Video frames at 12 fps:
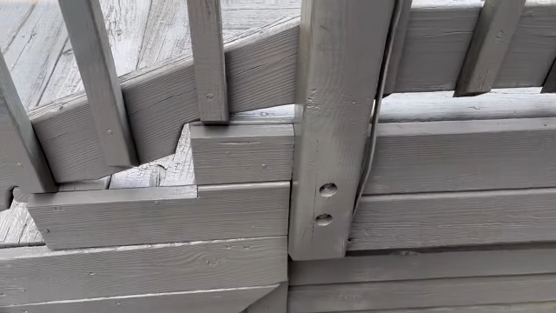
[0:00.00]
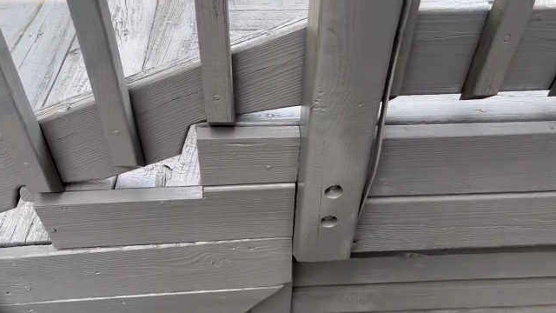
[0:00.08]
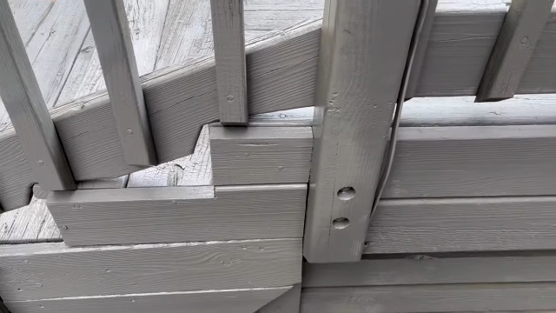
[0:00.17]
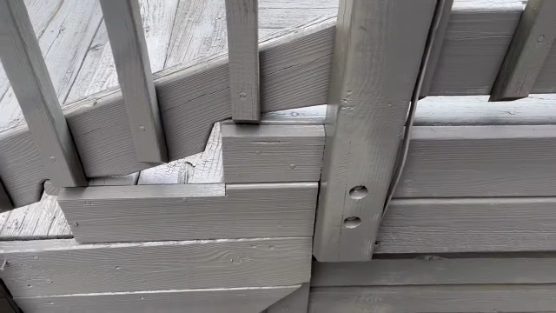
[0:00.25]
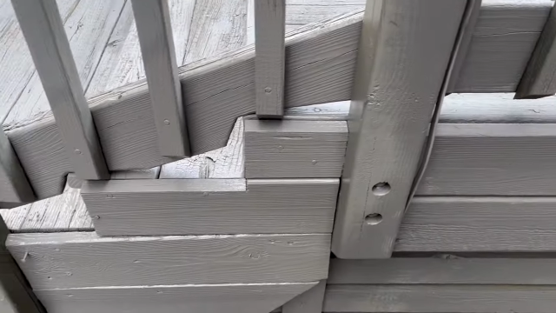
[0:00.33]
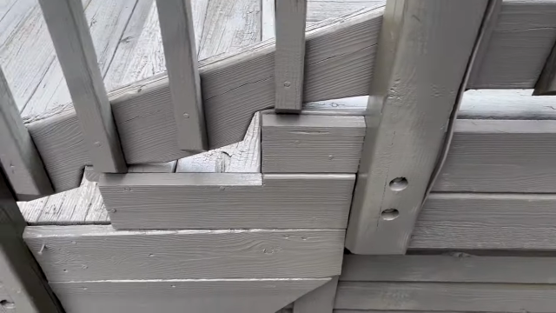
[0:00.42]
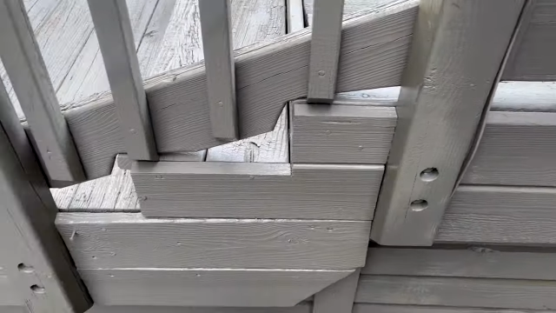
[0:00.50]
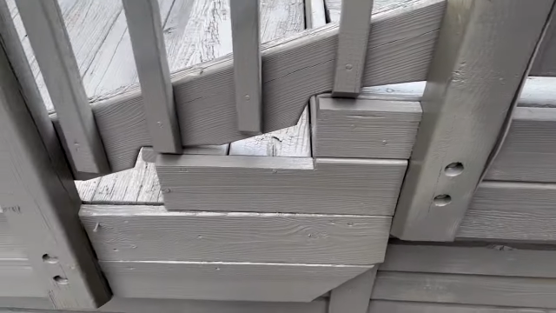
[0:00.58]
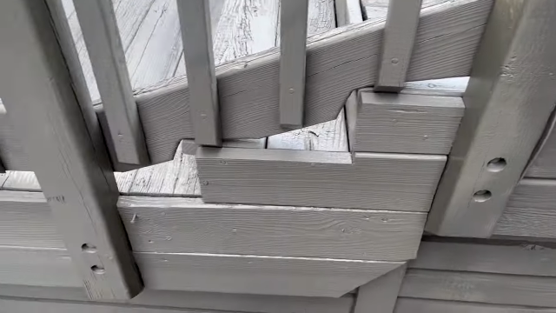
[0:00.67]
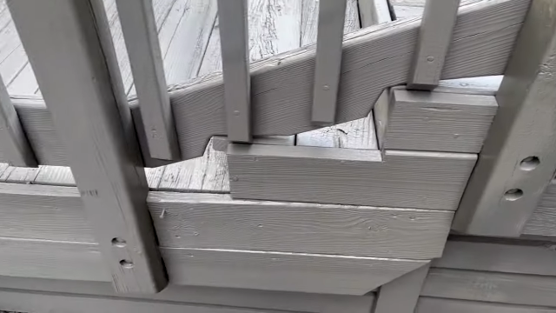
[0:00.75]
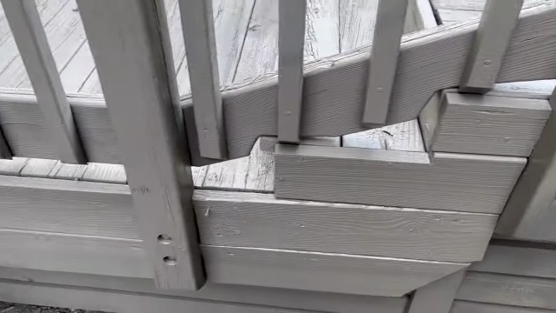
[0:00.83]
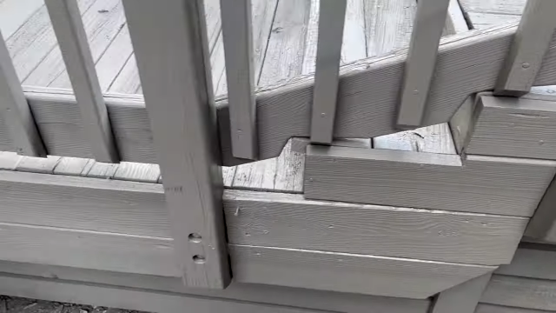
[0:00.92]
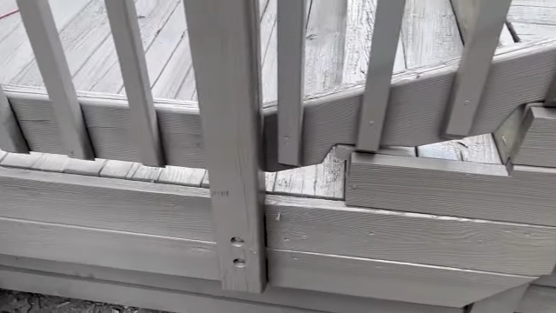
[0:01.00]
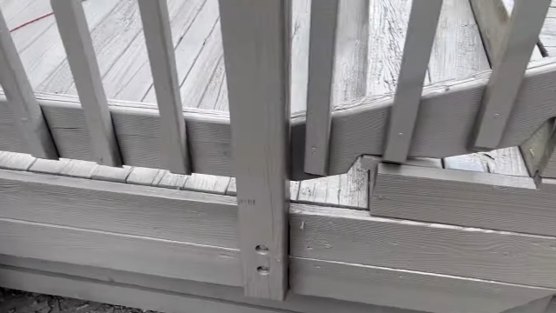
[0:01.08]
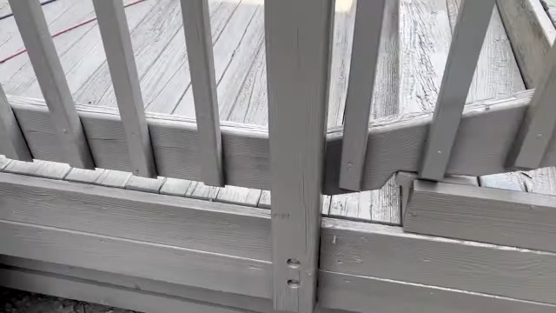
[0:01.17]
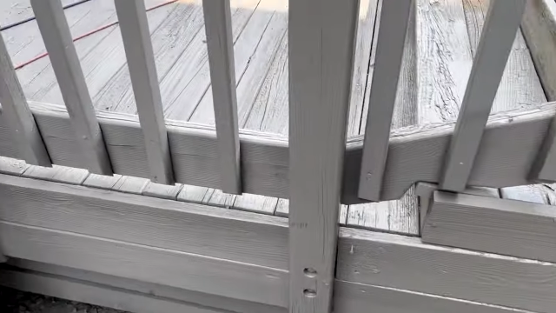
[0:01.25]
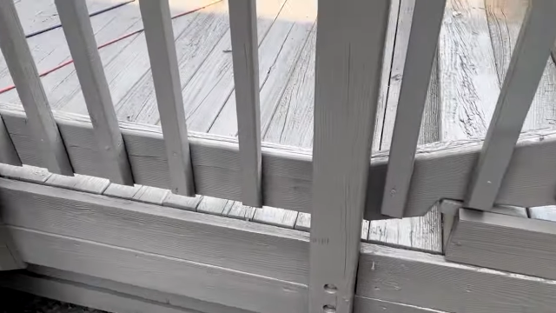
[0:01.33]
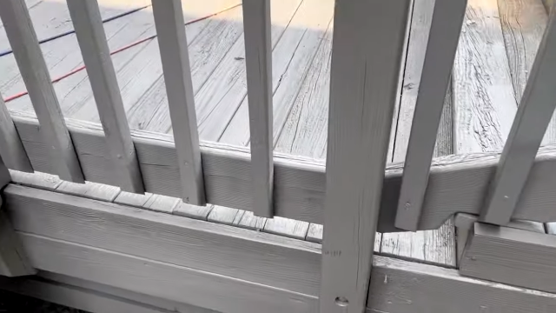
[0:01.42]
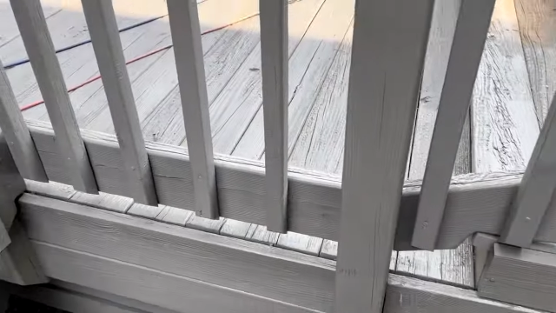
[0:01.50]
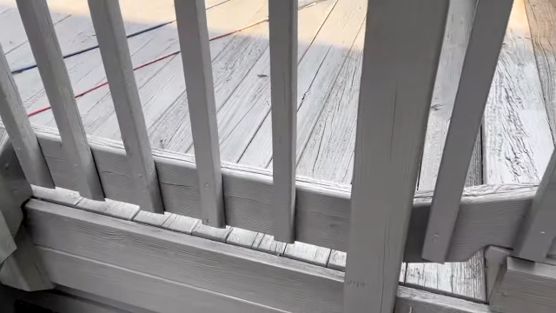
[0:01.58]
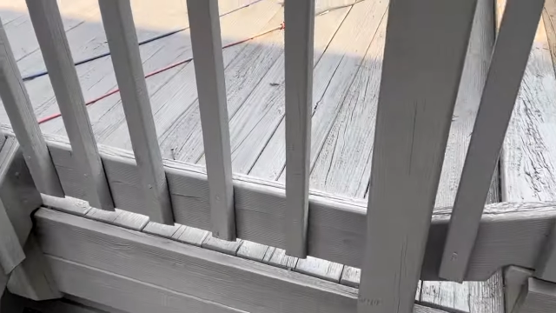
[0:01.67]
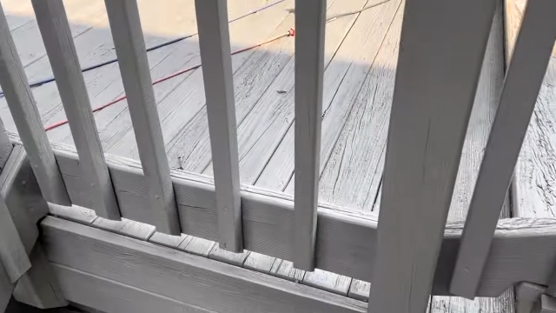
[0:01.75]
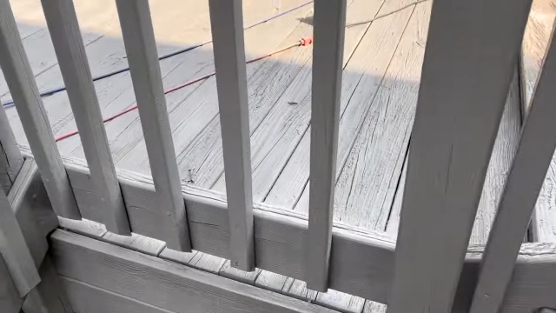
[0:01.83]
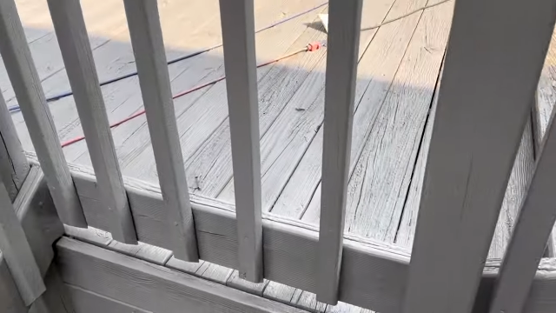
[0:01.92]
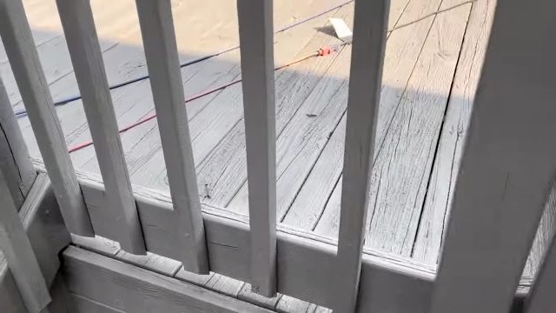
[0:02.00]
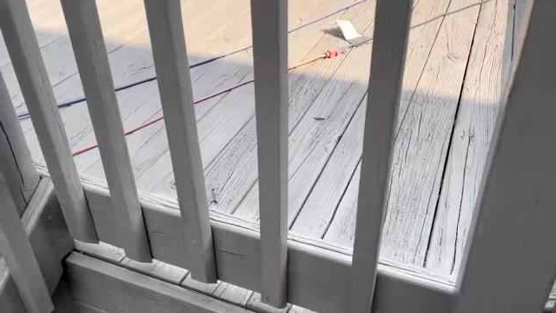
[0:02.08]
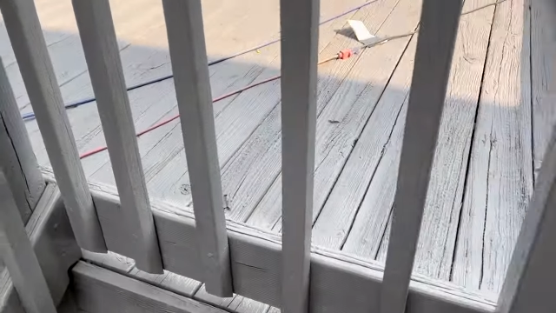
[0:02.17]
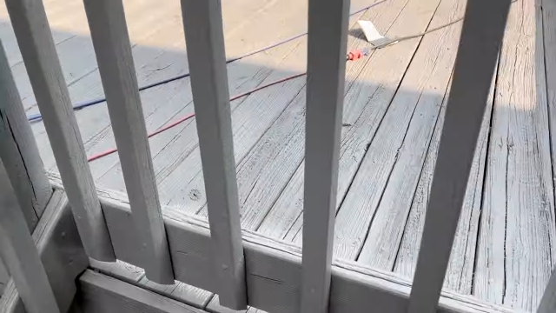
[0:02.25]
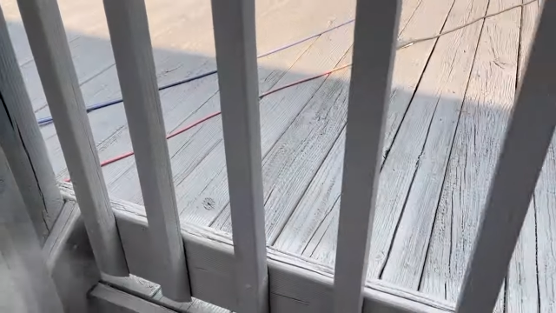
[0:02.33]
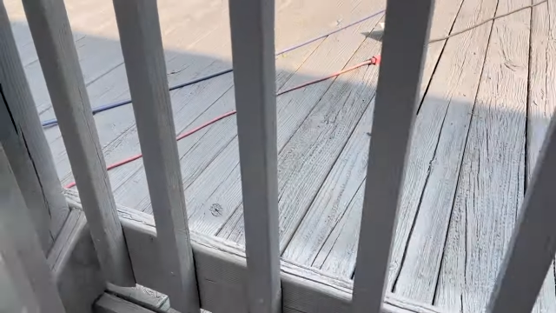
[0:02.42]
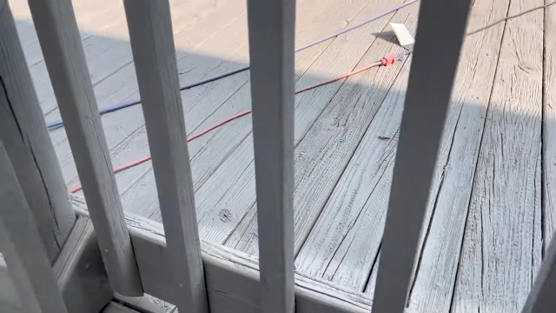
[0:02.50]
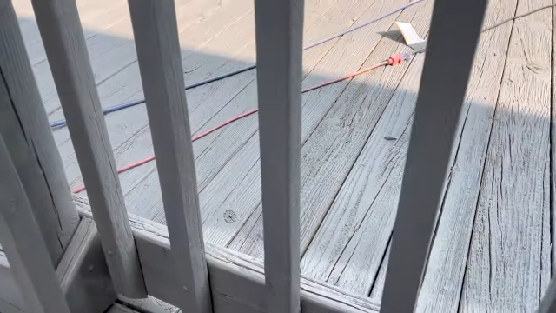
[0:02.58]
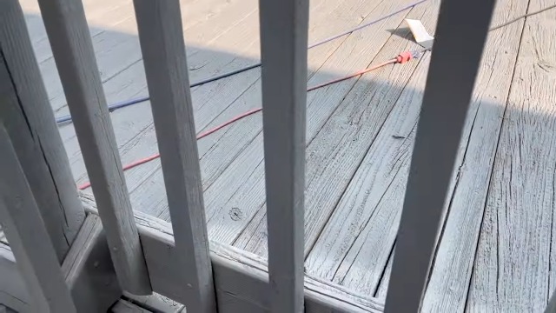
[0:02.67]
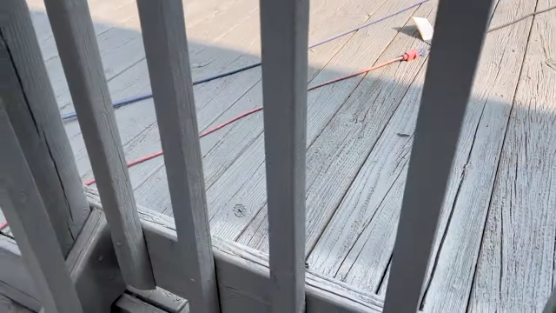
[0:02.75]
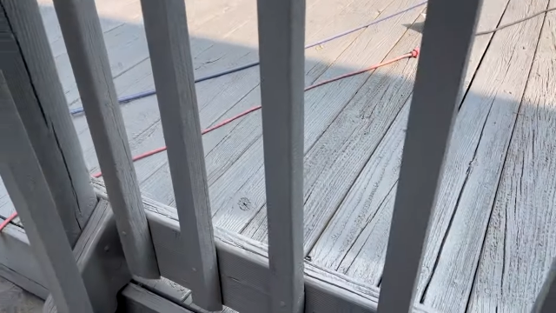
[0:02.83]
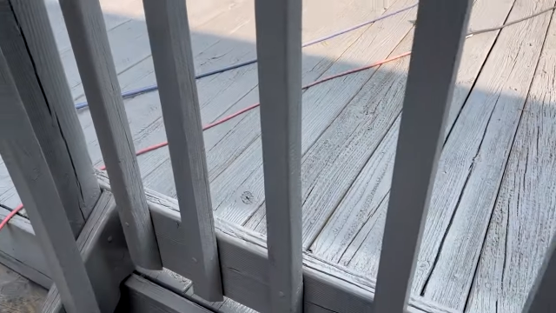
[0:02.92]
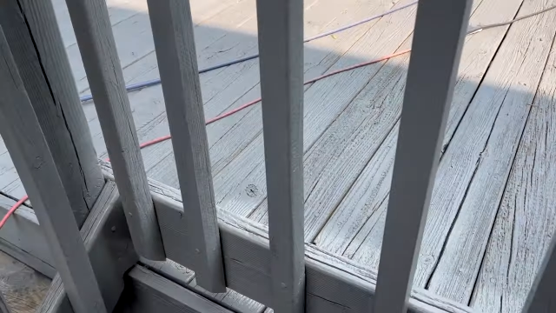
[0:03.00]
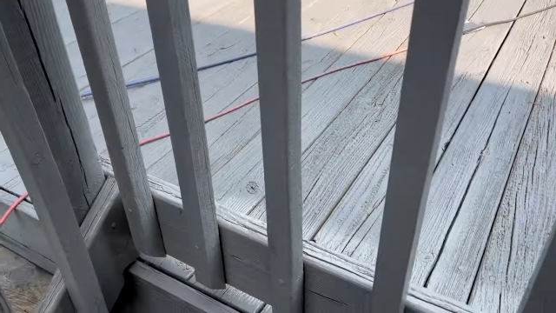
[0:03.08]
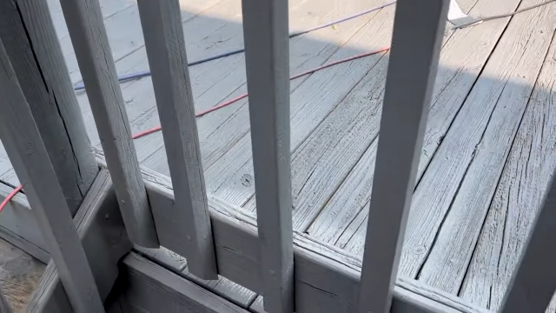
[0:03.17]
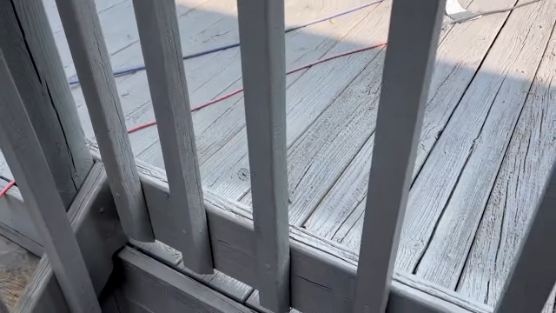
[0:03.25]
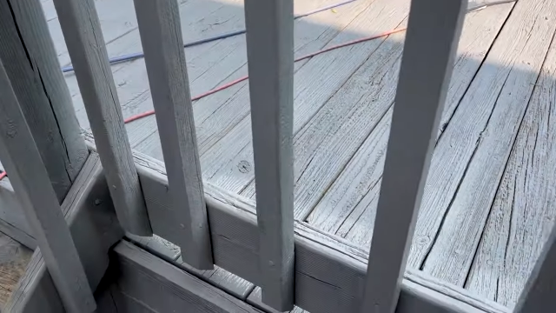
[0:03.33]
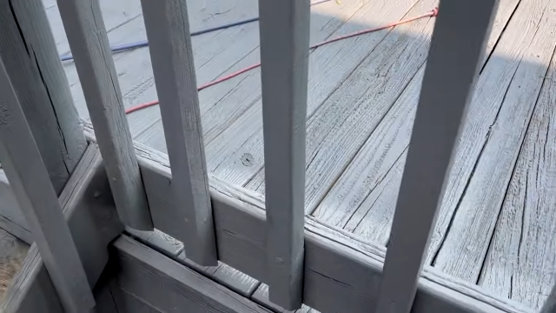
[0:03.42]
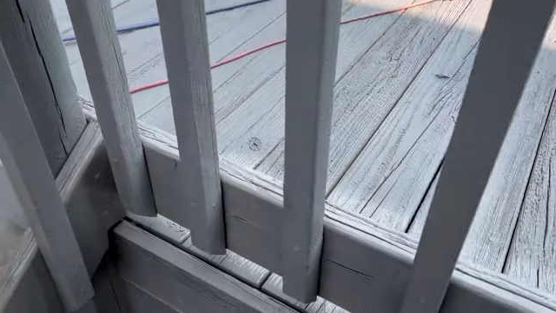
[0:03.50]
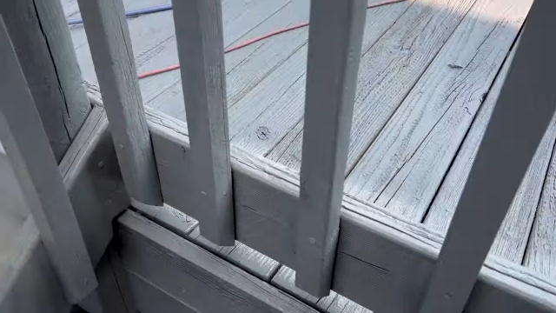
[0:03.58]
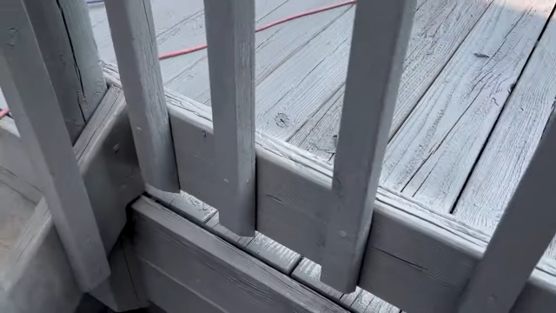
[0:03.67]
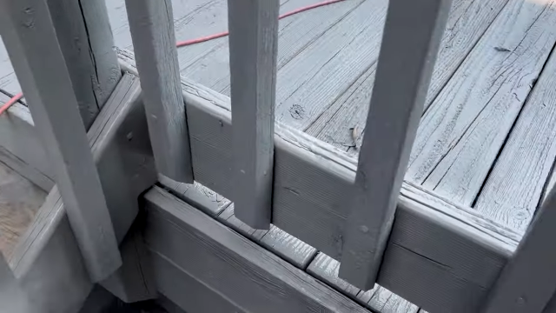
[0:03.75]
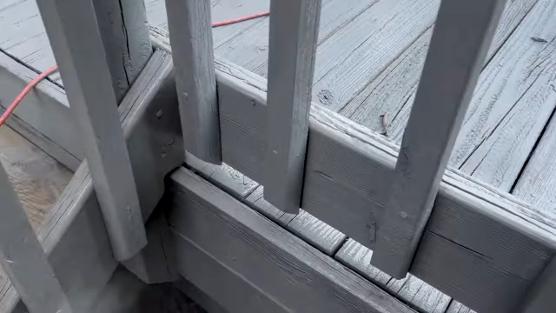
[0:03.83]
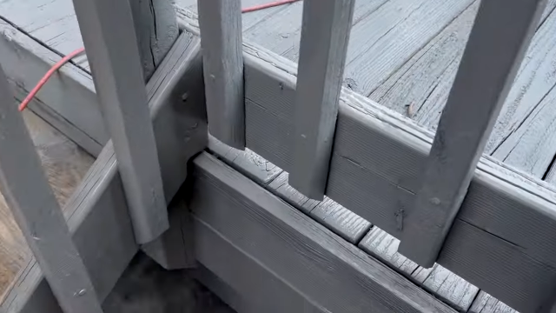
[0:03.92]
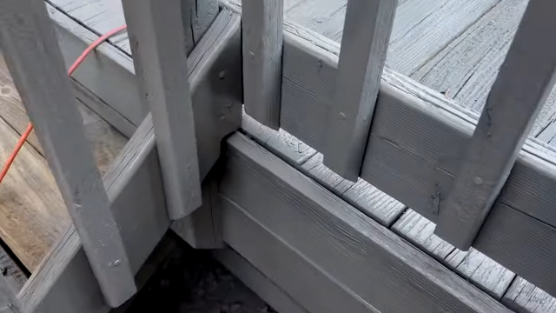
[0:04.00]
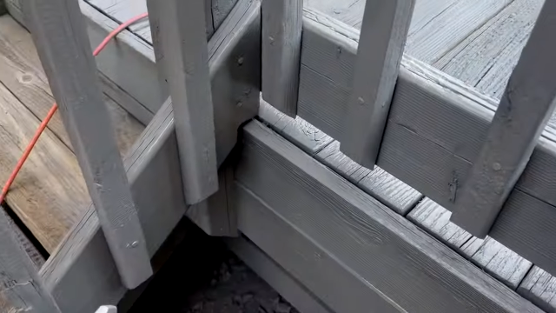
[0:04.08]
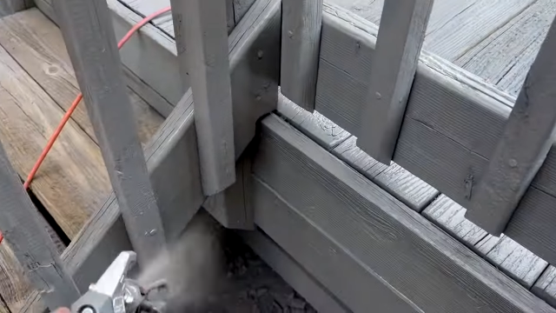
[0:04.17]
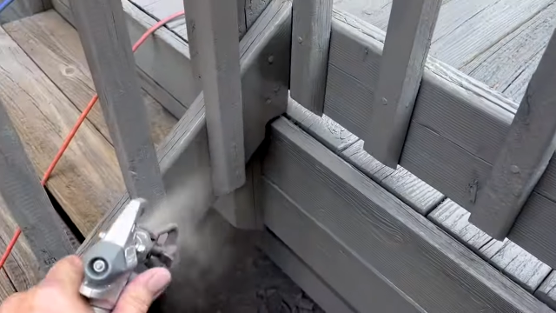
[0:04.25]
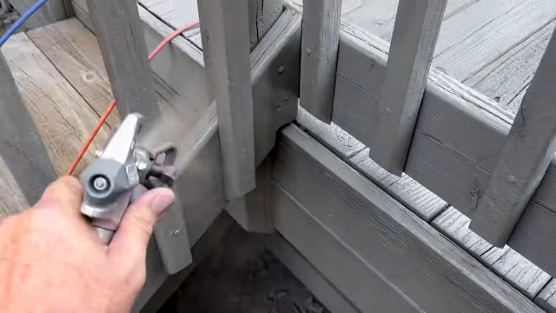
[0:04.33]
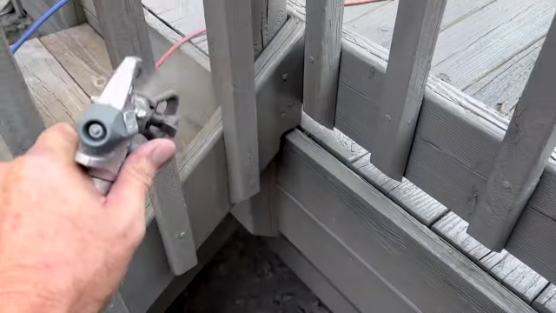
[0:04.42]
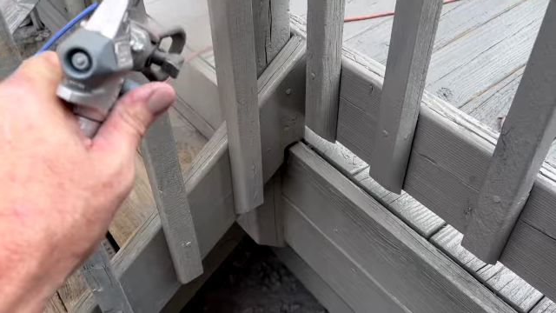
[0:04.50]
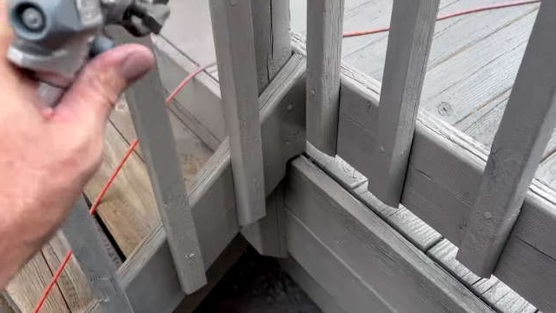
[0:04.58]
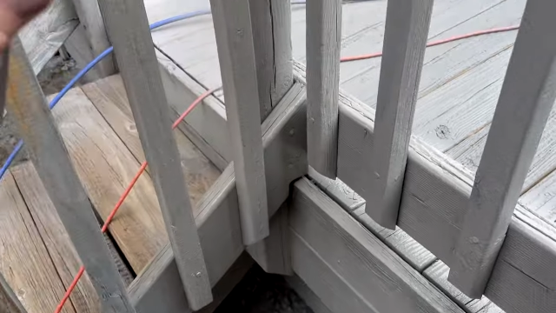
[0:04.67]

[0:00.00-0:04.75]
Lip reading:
No face is visible, so there are no lips to read.